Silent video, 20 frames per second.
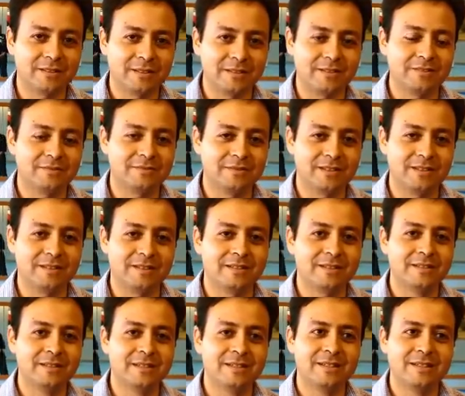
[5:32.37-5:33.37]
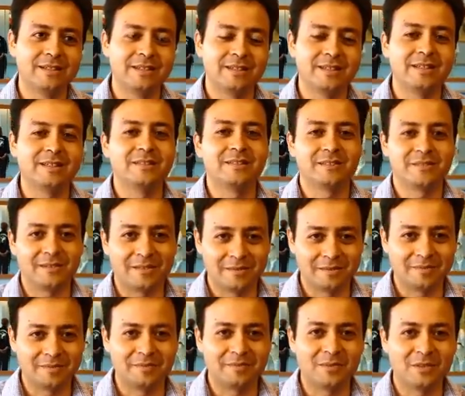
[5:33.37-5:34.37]
kind of uh, integral
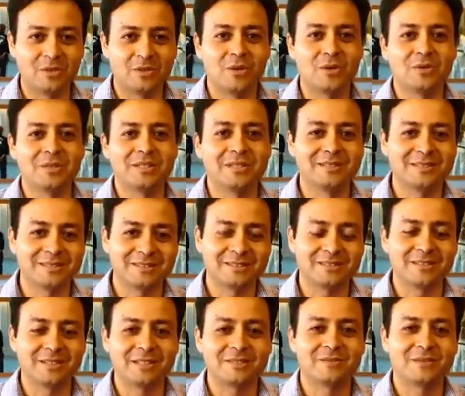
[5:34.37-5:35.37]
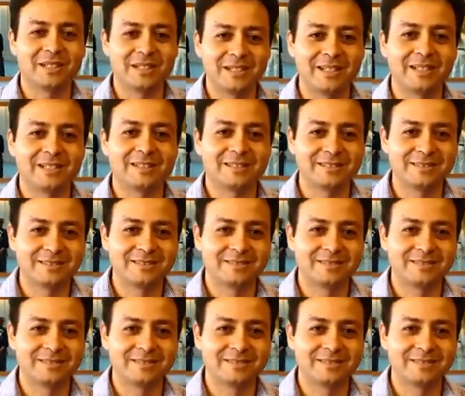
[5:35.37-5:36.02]
growing. So that's what I like.